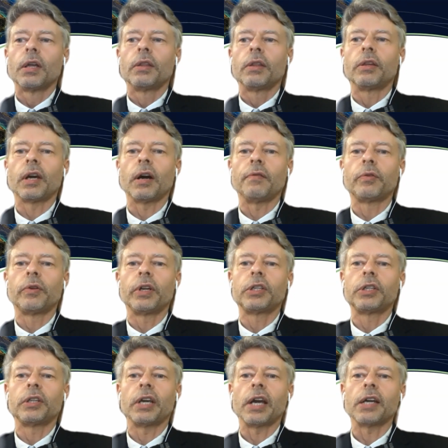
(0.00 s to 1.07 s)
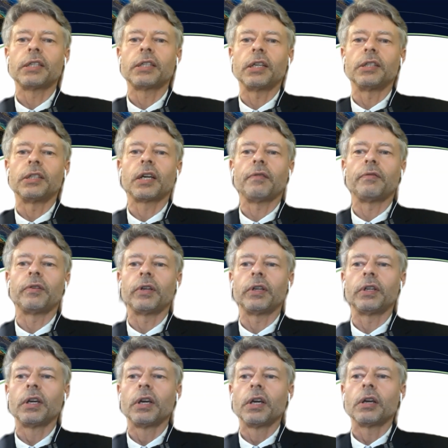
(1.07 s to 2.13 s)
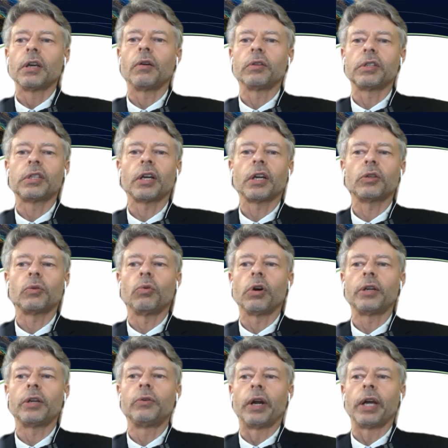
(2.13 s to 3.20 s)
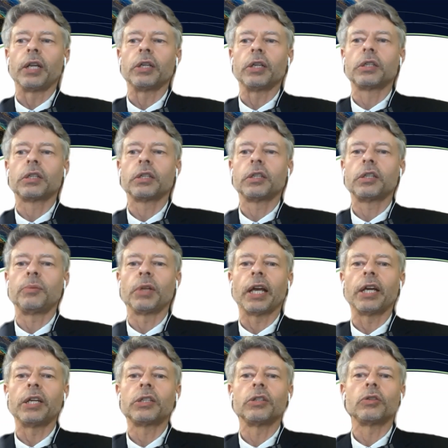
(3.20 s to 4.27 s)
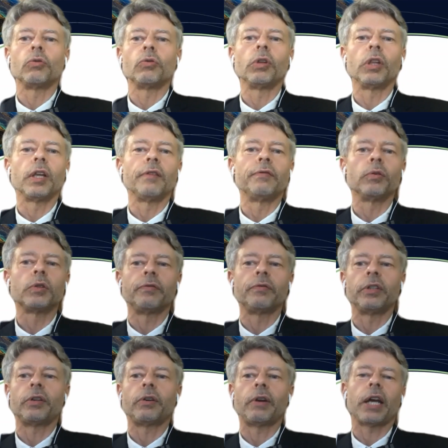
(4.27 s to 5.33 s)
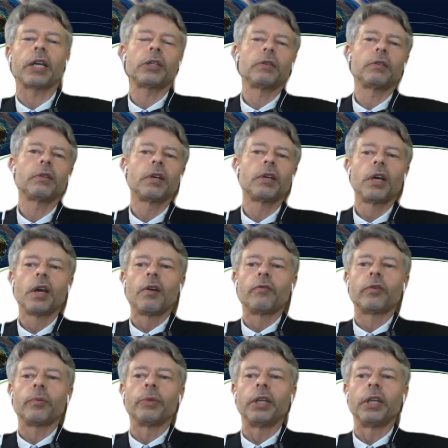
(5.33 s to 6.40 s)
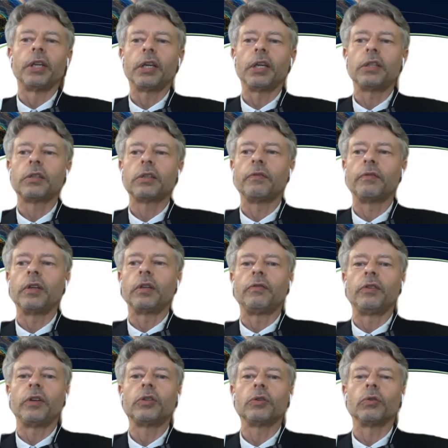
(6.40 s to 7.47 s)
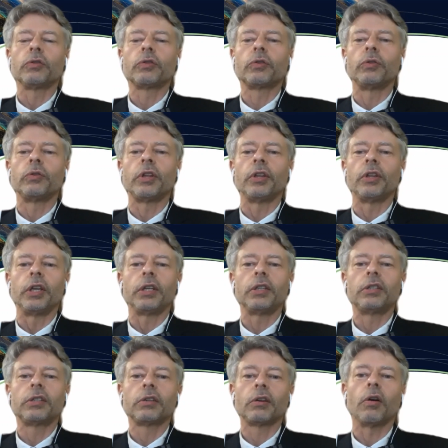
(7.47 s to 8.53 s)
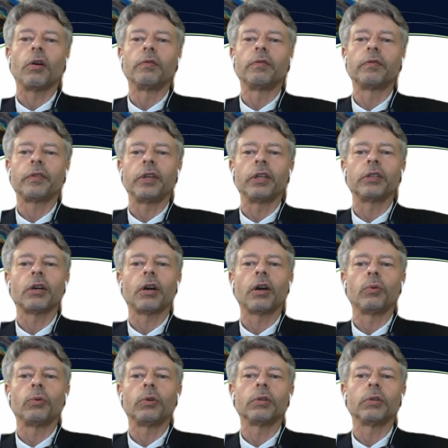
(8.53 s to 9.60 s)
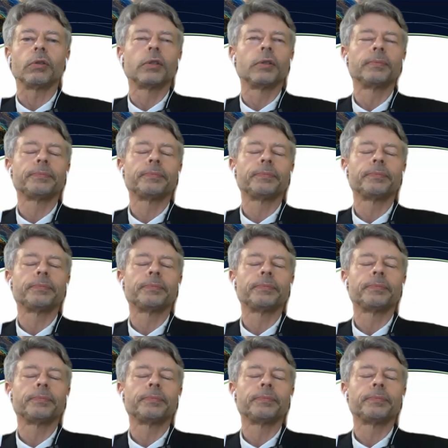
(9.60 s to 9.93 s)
The coverage, the ASC's covered such a wide range, simulations at all levels of interaction, from the needs of the individual through the needs of the entire world.